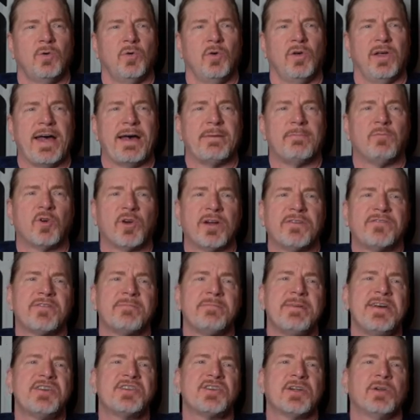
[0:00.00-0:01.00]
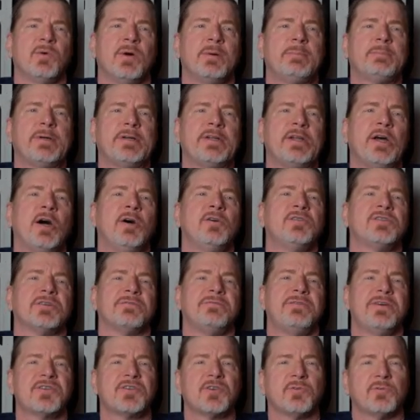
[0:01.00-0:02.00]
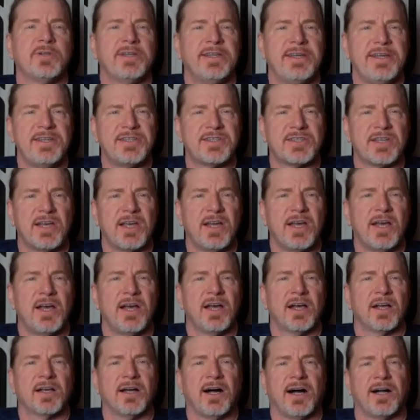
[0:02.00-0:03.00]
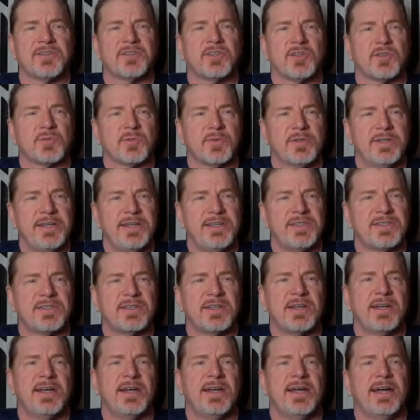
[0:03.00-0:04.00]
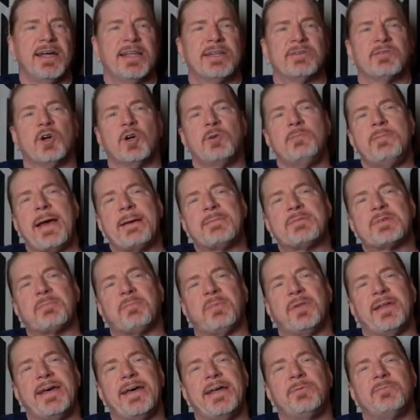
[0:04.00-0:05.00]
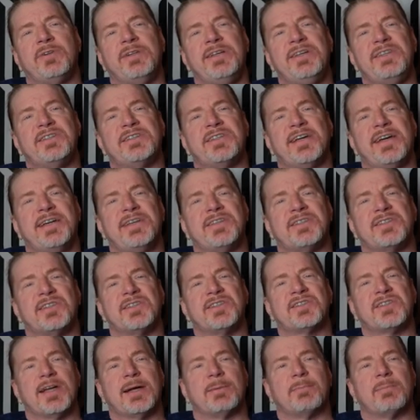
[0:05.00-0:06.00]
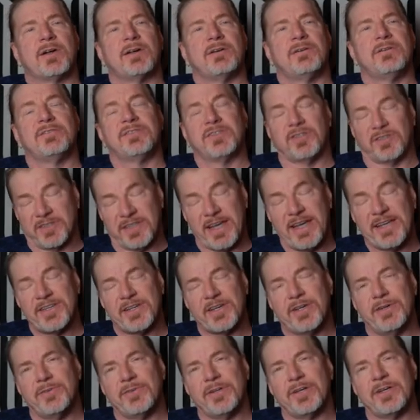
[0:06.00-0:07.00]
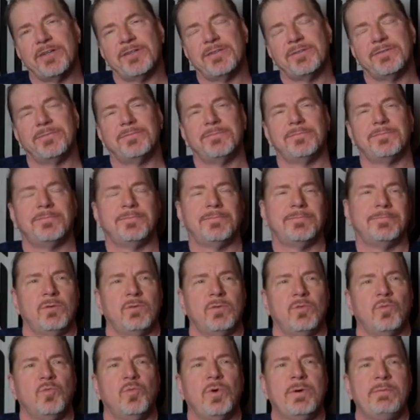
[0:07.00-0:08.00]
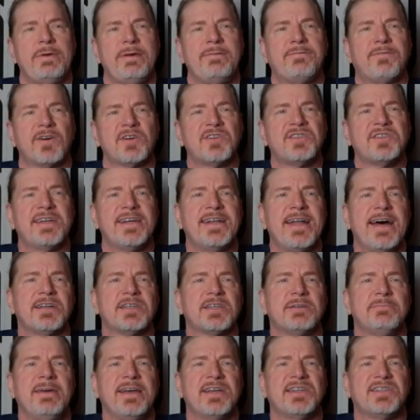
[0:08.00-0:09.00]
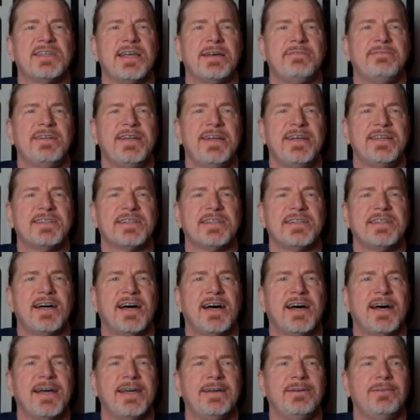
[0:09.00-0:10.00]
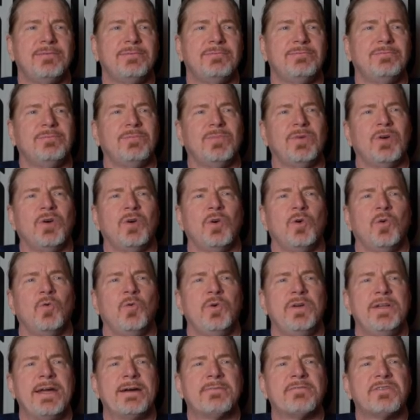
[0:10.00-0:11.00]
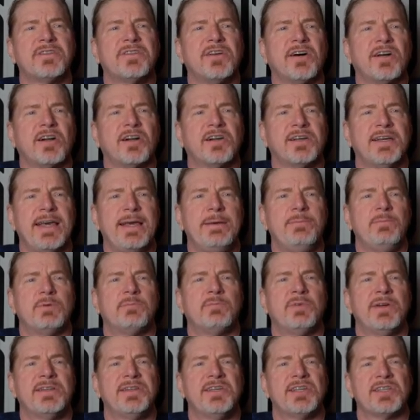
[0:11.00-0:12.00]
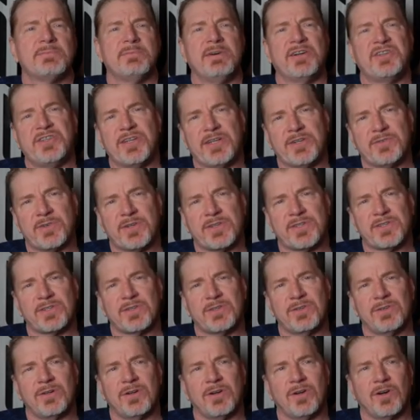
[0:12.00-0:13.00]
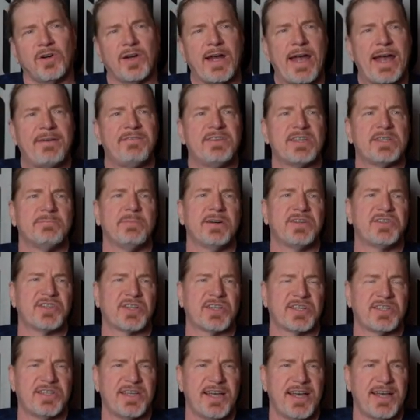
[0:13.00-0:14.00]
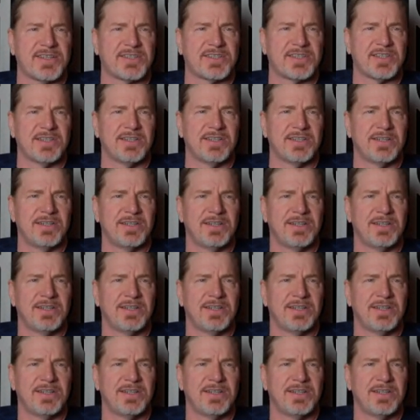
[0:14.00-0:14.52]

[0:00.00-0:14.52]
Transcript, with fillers: We'll have more information on 1.0's official release, console's release, and the roadmap's planned release dates this summer, so stay tuned. When we first set out to make 7 Days to Die, we never thought our game would bring this much interest or have this much success.